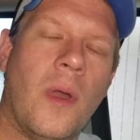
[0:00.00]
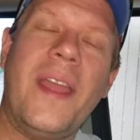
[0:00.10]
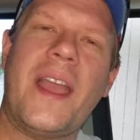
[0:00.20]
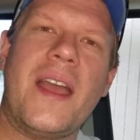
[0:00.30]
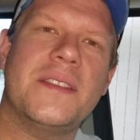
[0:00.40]
Well,
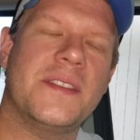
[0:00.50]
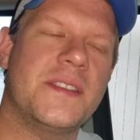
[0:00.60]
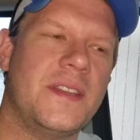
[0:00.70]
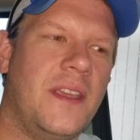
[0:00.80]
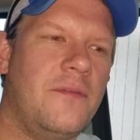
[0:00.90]
hey guys, it's
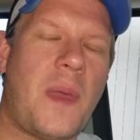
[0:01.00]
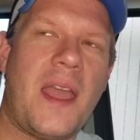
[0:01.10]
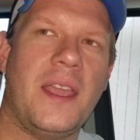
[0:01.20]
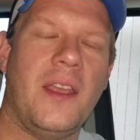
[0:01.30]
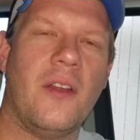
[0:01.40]
Steve
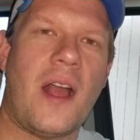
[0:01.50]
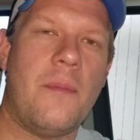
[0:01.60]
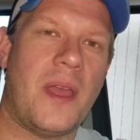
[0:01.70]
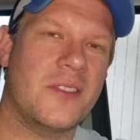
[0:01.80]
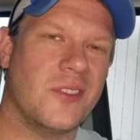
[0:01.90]
back here.
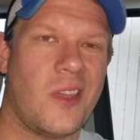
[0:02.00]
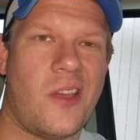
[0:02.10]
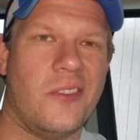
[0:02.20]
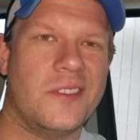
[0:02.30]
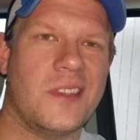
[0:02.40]
I'm actually
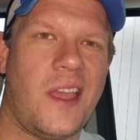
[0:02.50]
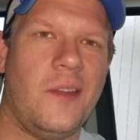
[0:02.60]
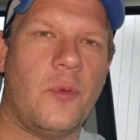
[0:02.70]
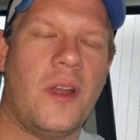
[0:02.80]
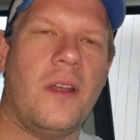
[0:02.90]
on the
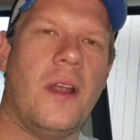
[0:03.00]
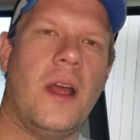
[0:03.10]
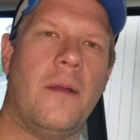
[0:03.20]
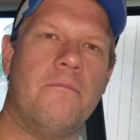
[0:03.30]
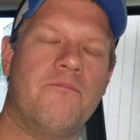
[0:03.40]
site where
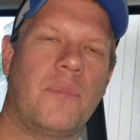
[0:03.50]
I'm